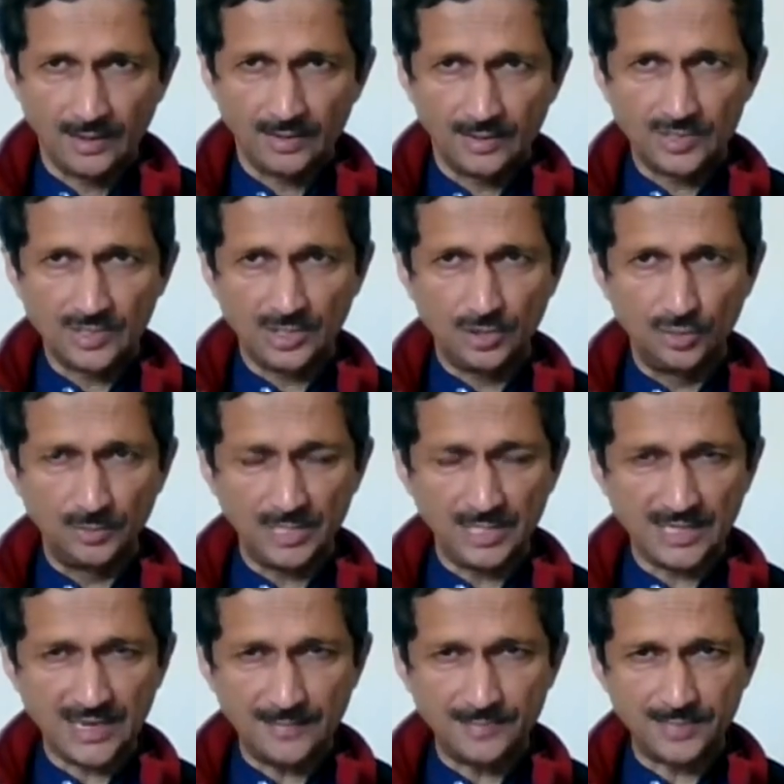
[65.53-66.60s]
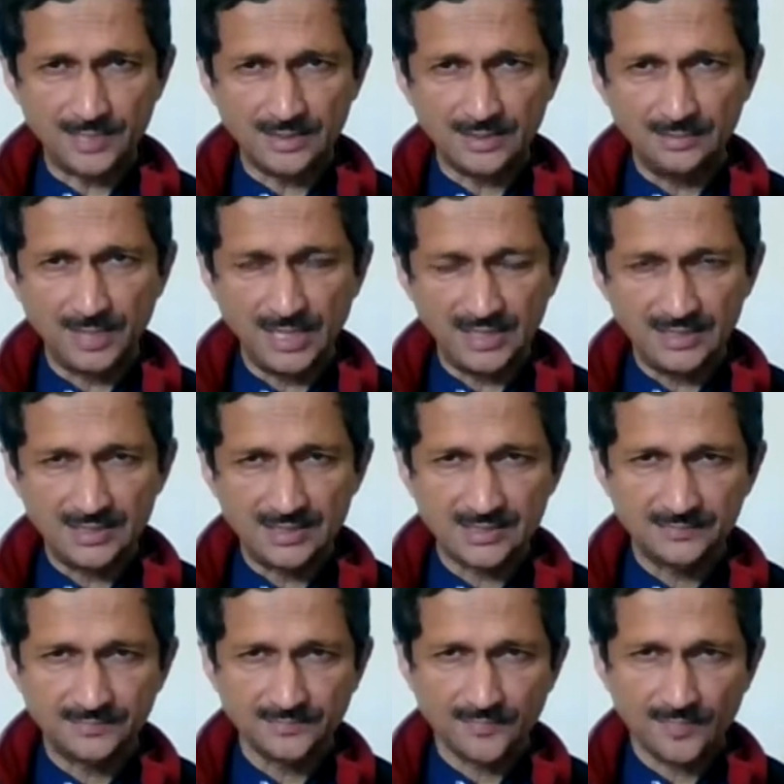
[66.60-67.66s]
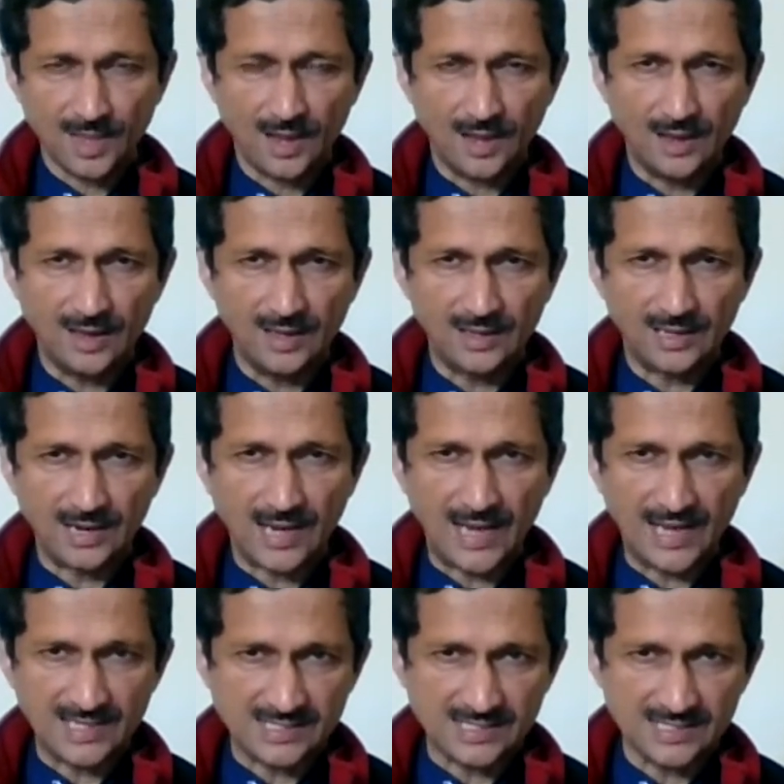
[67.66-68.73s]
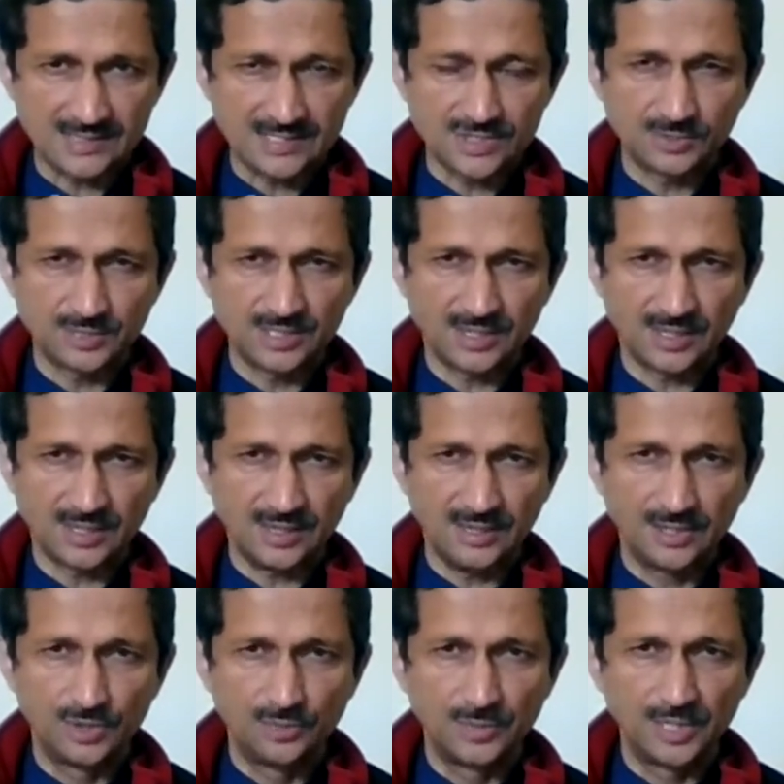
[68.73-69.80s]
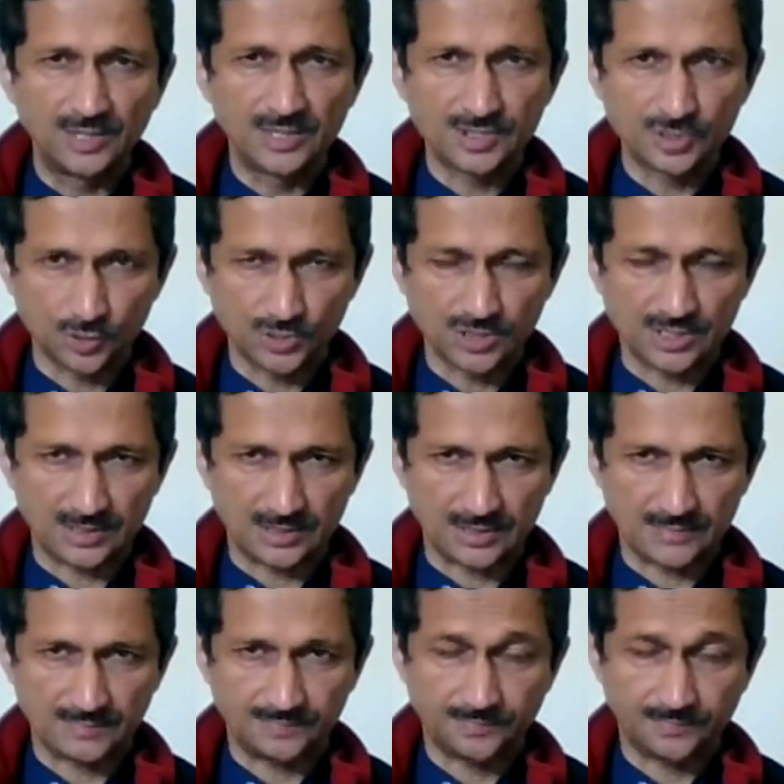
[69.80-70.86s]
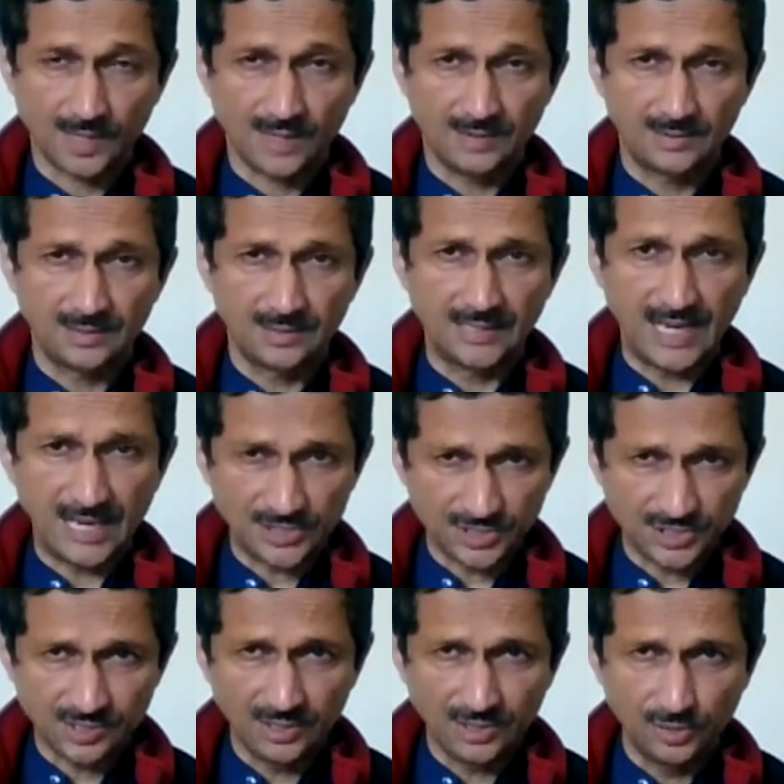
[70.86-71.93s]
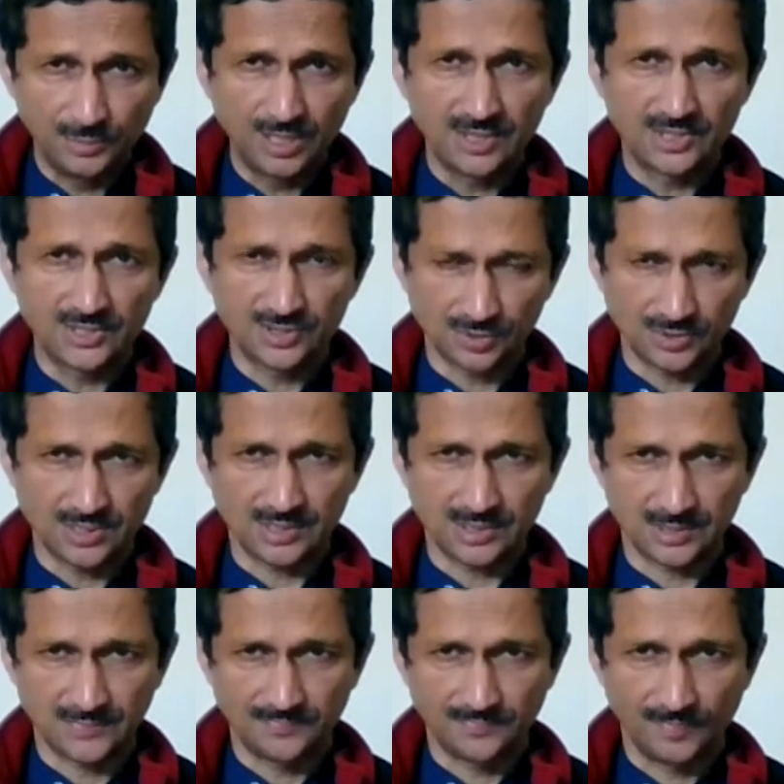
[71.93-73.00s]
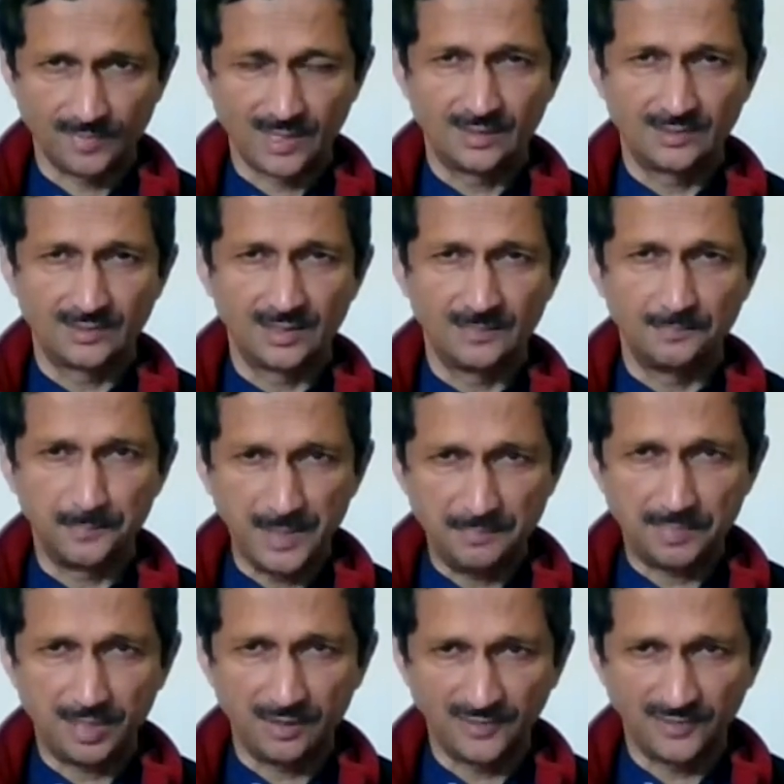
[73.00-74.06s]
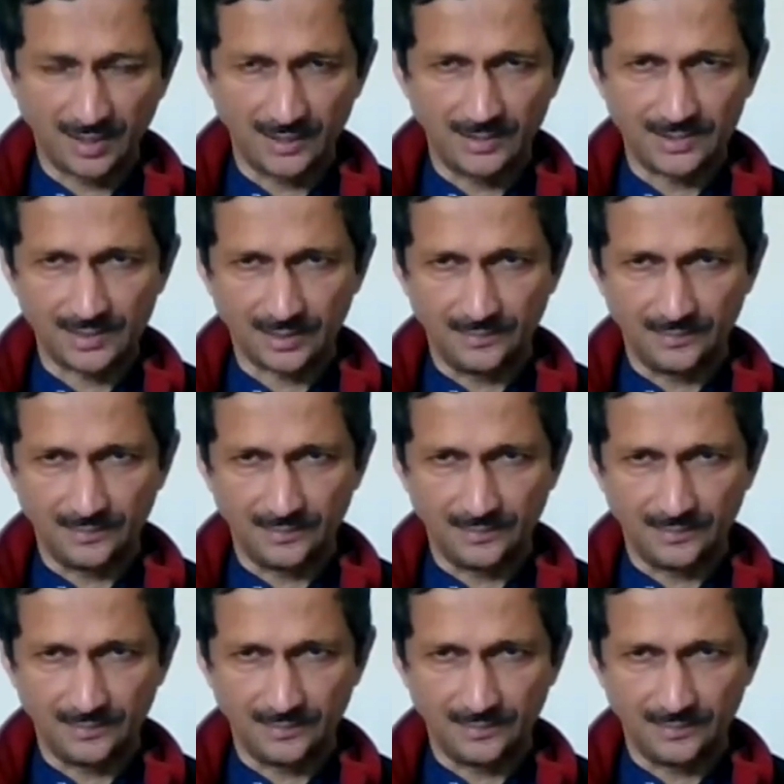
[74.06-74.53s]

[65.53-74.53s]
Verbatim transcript: You see, human capital means our assets, which are our human resources, the national human resources, the people of the country.